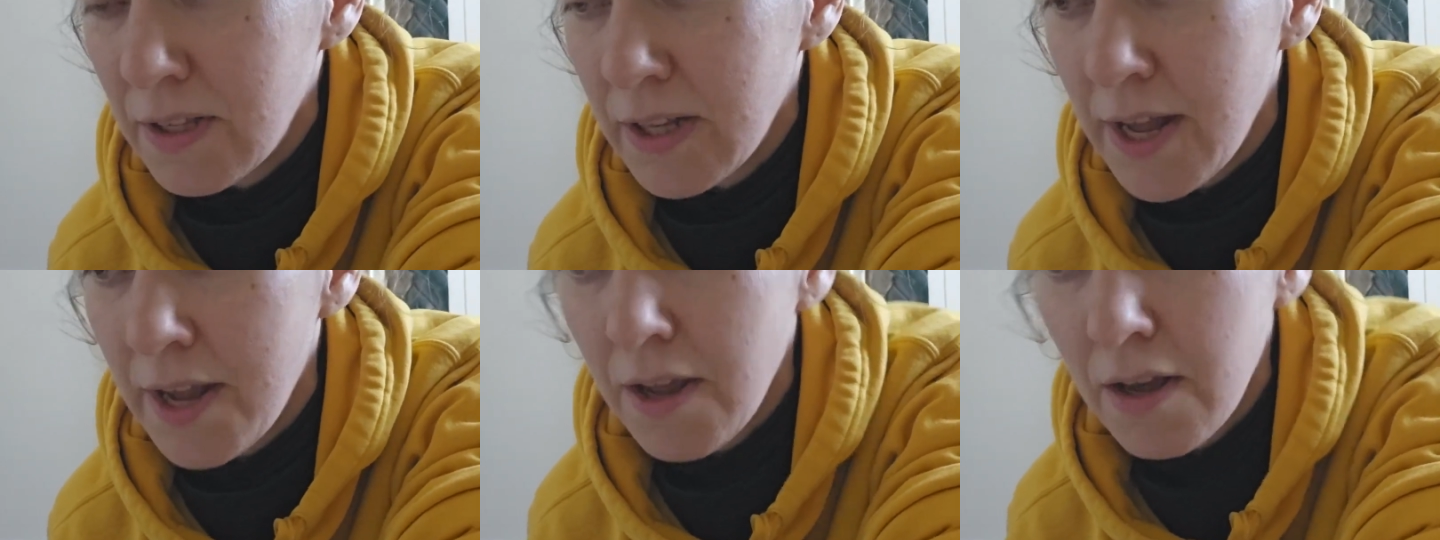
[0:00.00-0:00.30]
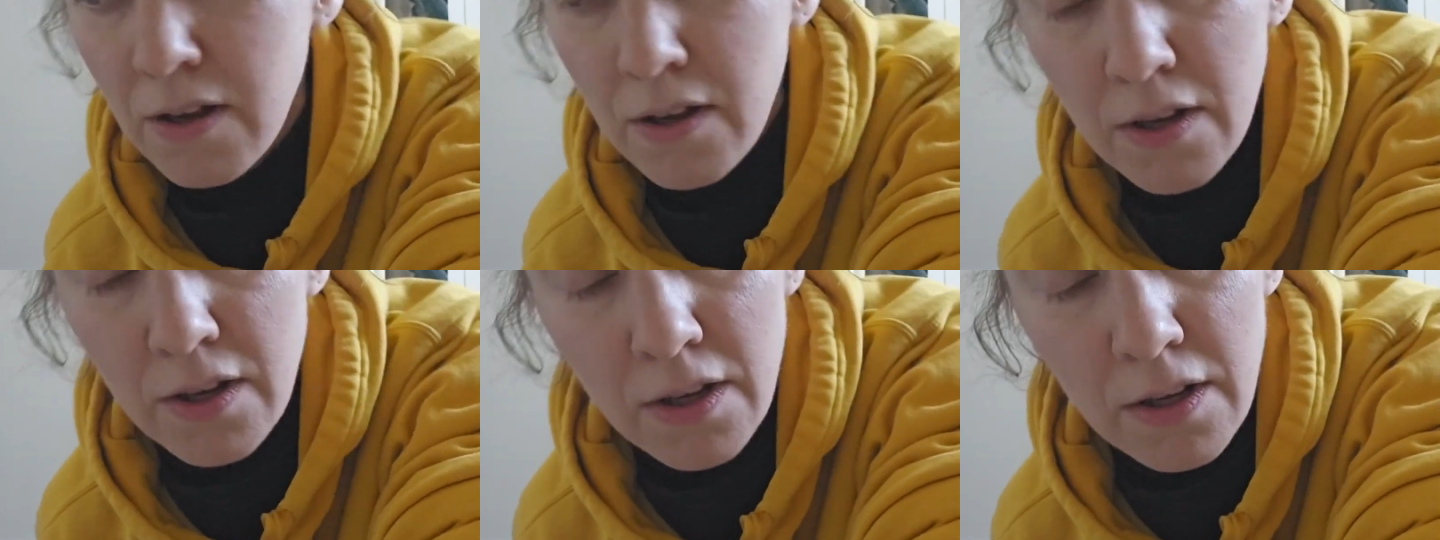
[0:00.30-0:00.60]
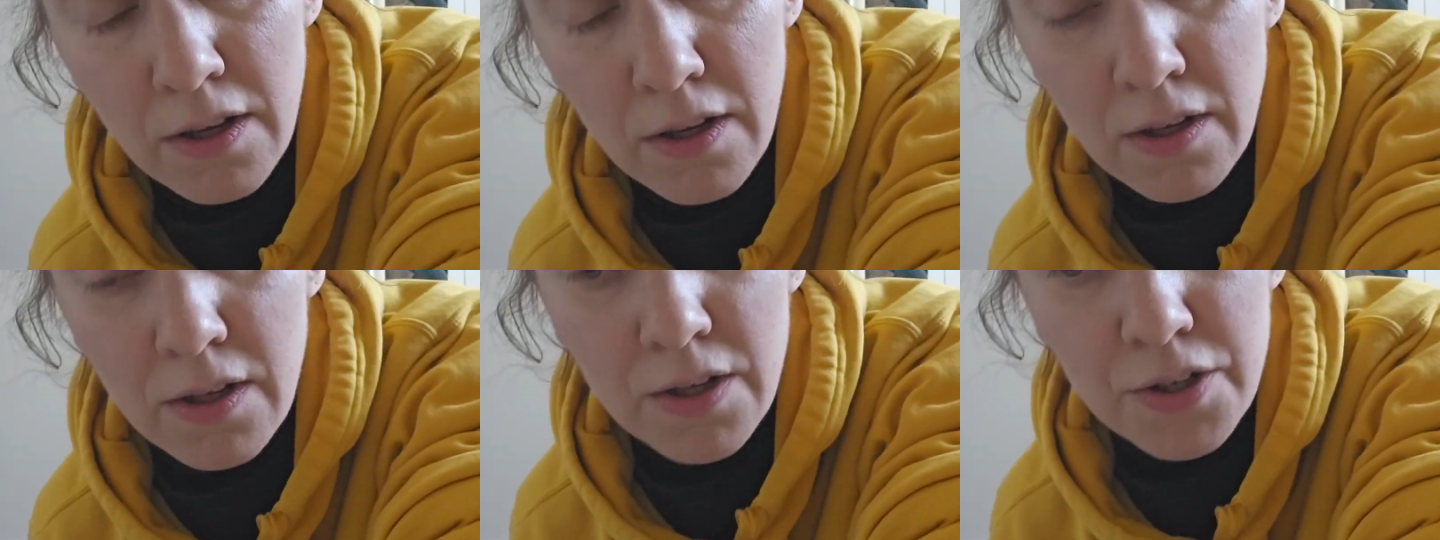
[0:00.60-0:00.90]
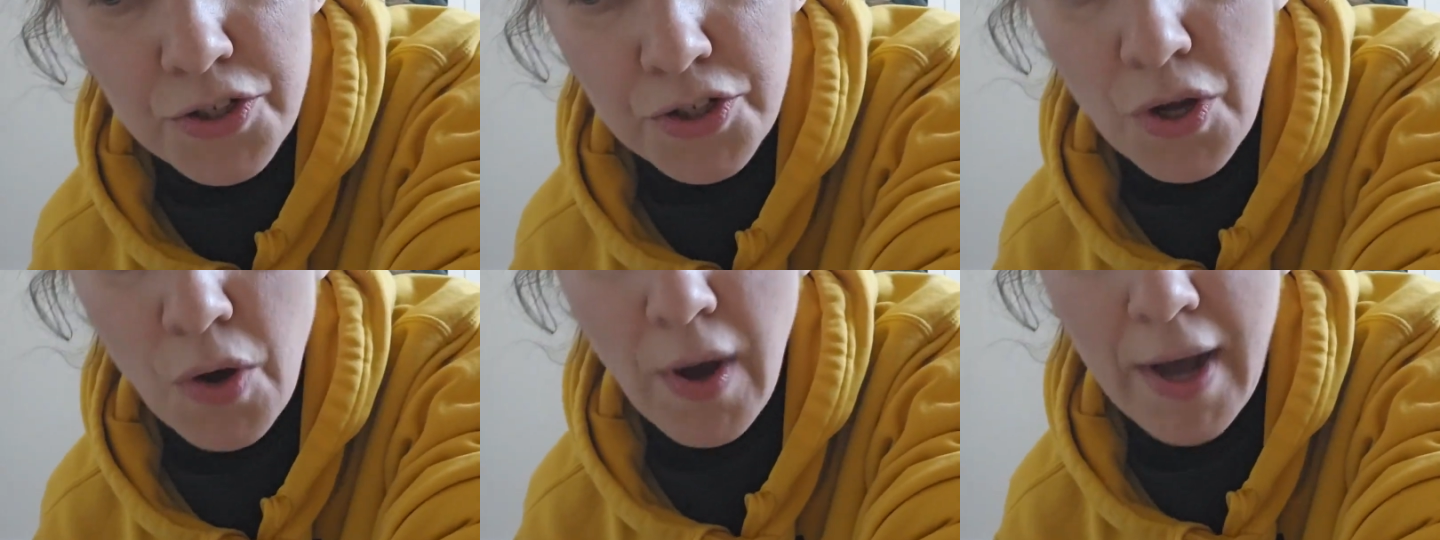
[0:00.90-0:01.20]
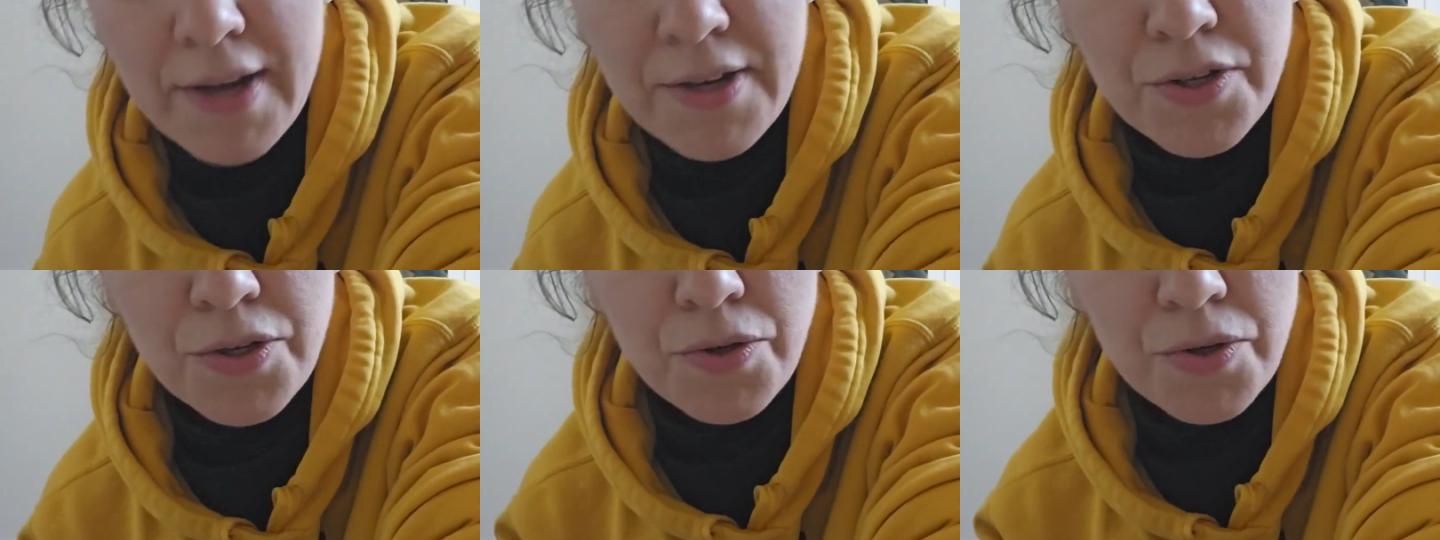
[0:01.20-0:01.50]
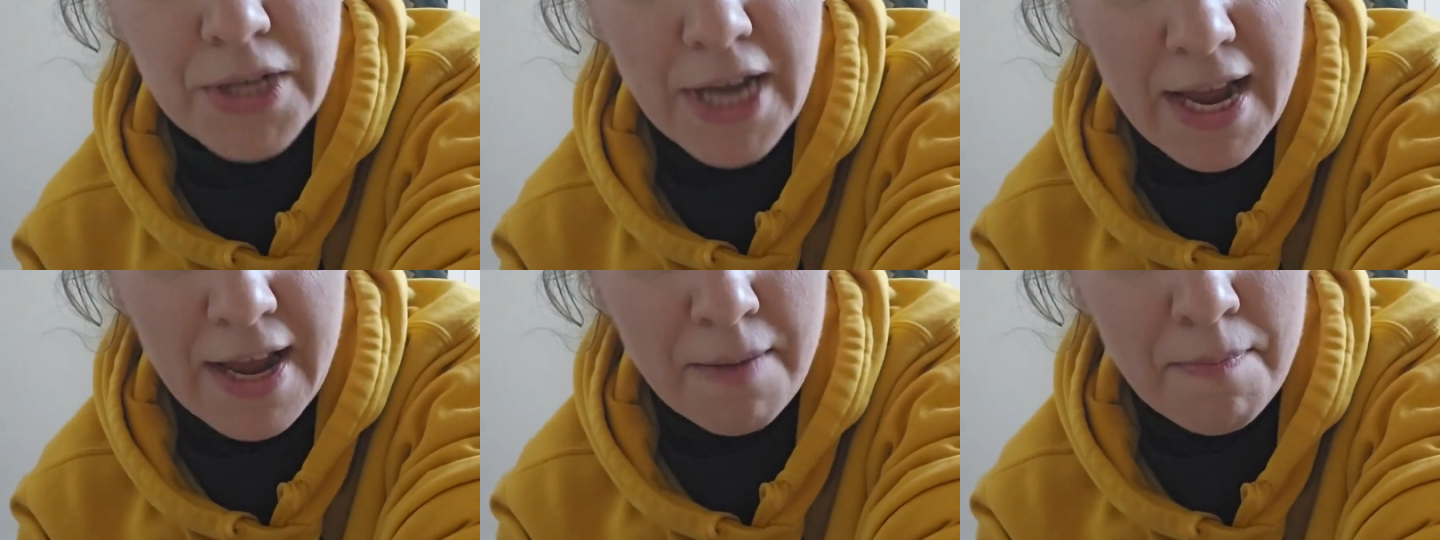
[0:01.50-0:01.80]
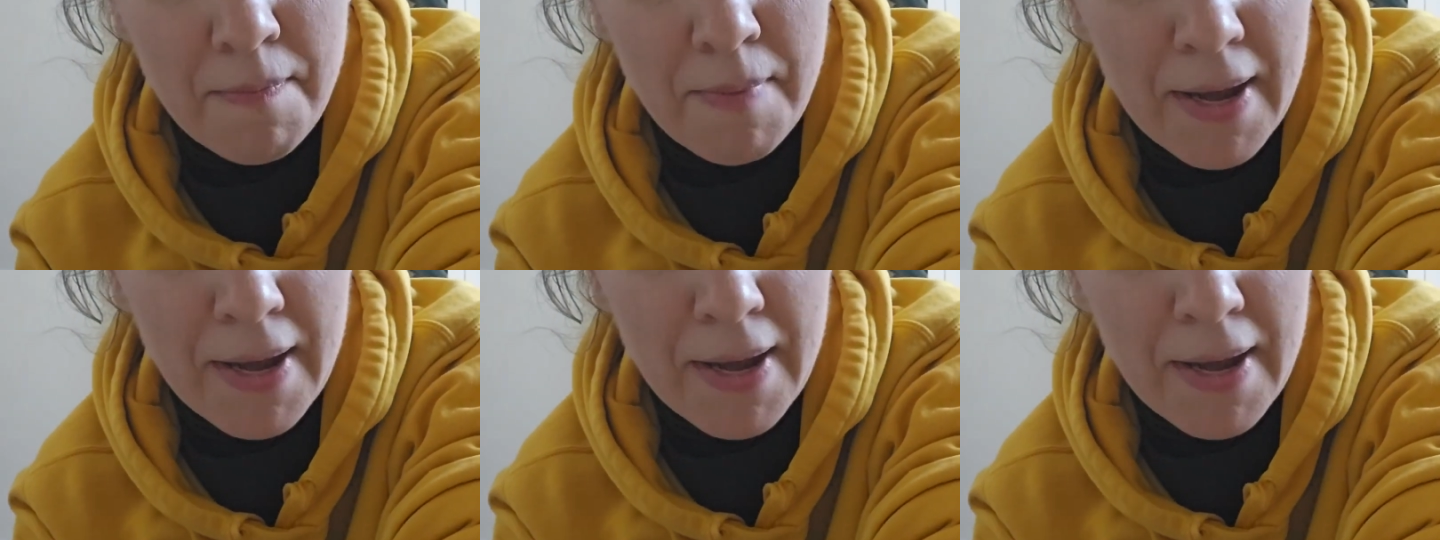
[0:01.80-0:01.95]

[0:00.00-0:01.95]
Like, so I do take